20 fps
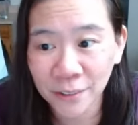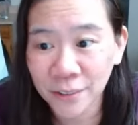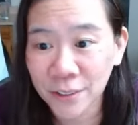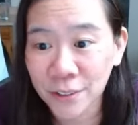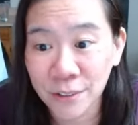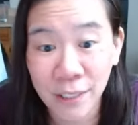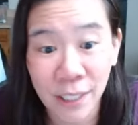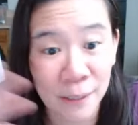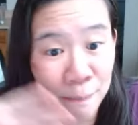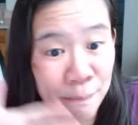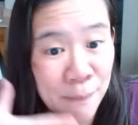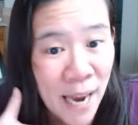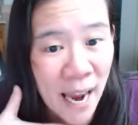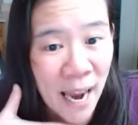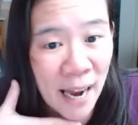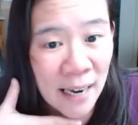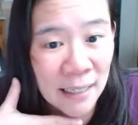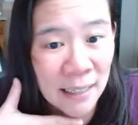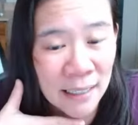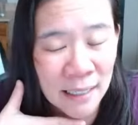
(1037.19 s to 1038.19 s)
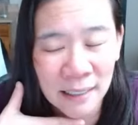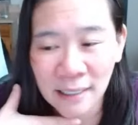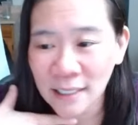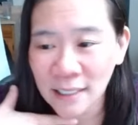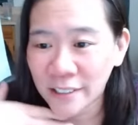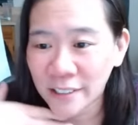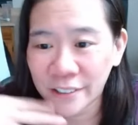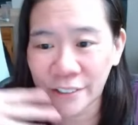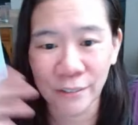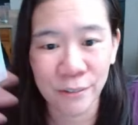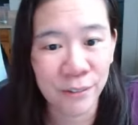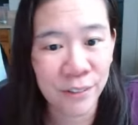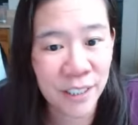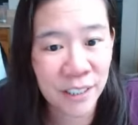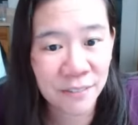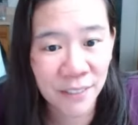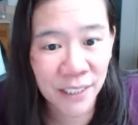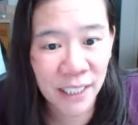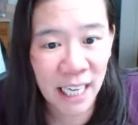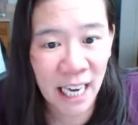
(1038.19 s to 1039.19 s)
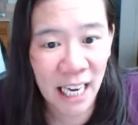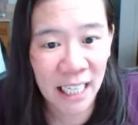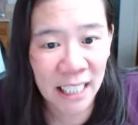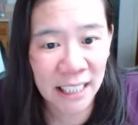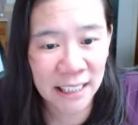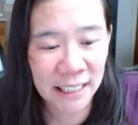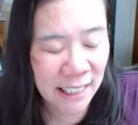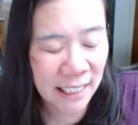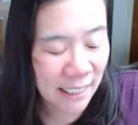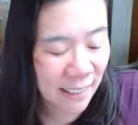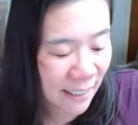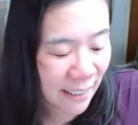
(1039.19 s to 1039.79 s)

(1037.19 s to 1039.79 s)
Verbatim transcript: you come back, you leave again.